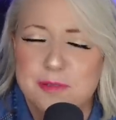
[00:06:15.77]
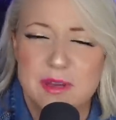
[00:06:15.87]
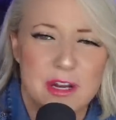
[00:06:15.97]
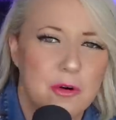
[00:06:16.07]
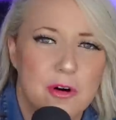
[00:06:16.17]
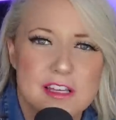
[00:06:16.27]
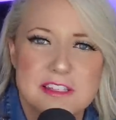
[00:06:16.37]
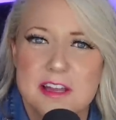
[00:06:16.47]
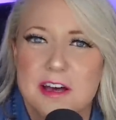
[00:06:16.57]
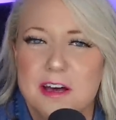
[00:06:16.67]
It's been
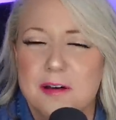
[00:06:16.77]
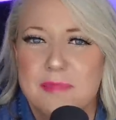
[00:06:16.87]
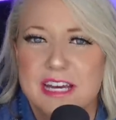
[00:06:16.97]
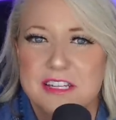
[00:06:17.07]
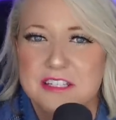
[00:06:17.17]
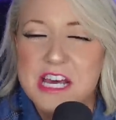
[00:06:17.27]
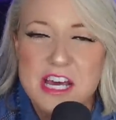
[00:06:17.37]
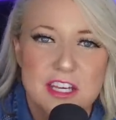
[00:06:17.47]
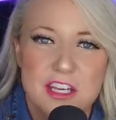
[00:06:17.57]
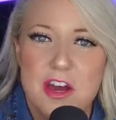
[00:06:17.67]
awesome, and
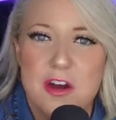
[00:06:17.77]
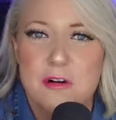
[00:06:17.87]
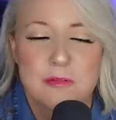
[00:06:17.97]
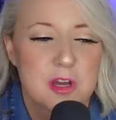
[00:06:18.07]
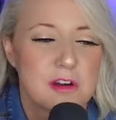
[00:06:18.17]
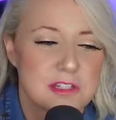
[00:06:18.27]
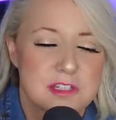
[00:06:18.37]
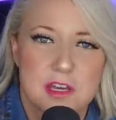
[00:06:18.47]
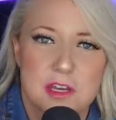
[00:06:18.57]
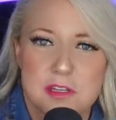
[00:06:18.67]
you know, I'm going
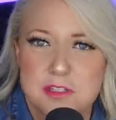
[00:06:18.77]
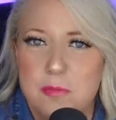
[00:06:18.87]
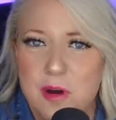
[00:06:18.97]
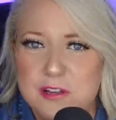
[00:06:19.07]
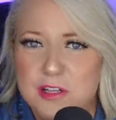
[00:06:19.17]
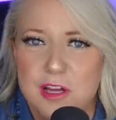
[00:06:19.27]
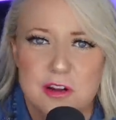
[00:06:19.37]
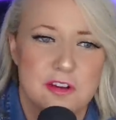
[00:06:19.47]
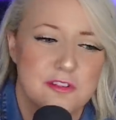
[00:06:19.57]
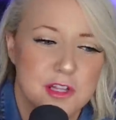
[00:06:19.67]
to
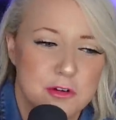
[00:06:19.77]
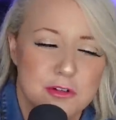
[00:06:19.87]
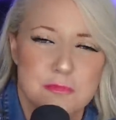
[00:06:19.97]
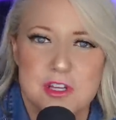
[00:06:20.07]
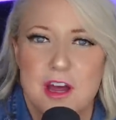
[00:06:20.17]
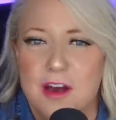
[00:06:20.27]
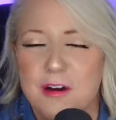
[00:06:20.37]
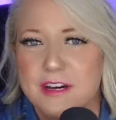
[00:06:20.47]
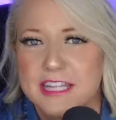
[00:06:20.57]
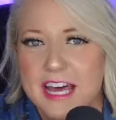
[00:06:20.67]
Barcelona for the group
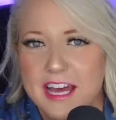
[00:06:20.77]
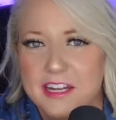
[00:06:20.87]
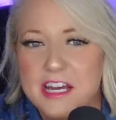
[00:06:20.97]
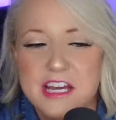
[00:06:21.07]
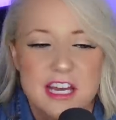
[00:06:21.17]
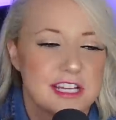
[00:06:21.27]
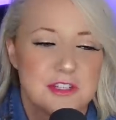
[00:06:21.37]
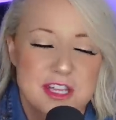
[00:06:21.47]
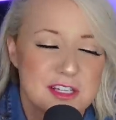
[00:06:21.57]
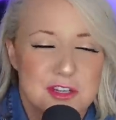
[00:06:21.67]
show, and then
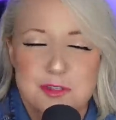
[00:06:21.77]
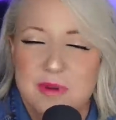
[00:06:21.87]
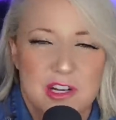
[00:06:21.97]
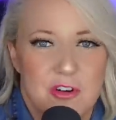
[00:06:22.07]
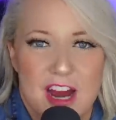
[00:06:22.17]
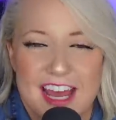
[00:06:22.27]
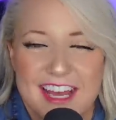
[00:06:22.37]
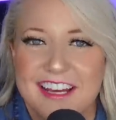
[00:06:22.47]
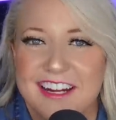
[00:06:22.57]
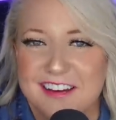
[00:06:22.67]
it's just been great.